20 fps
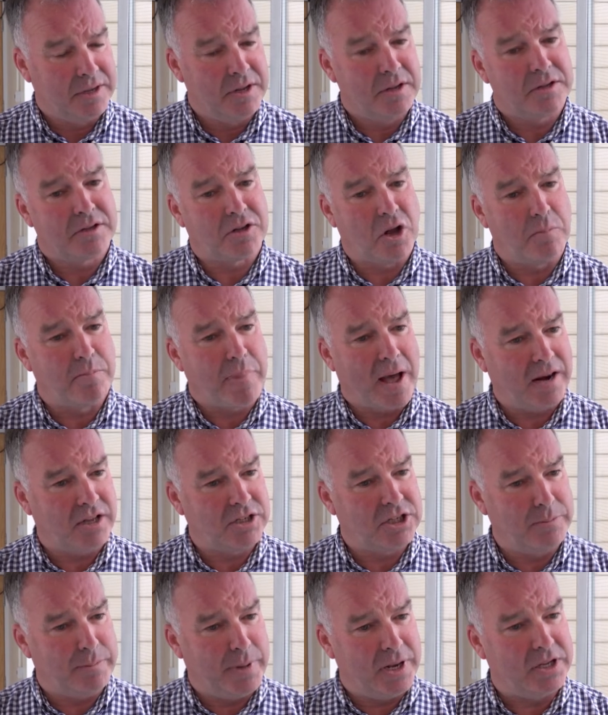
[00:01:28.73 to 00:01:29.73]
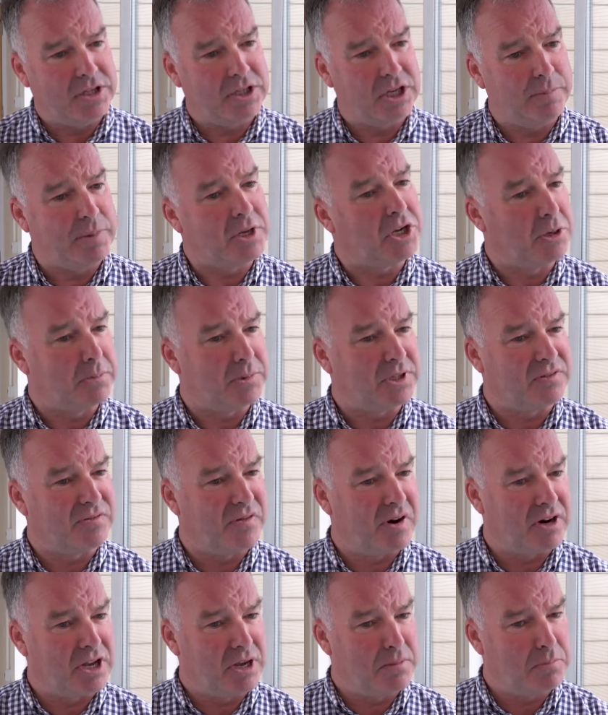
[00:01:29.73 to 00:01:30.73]
So palatability becomes
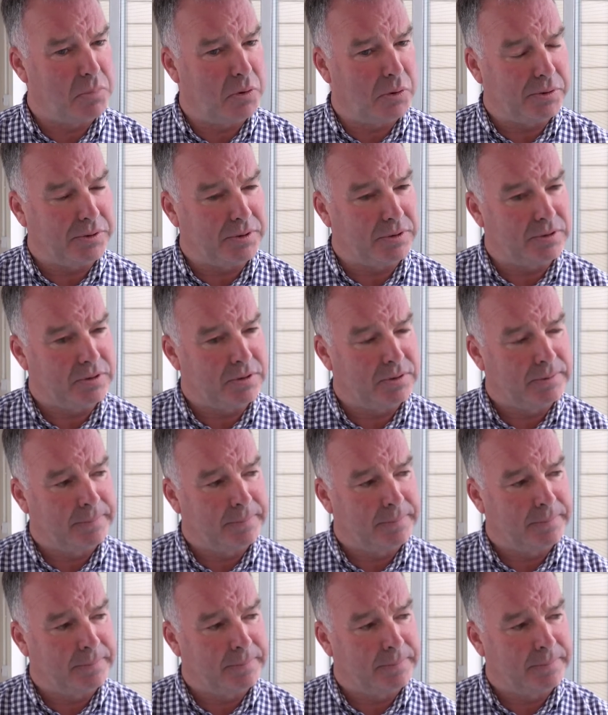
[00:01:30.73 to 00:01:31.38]
very important.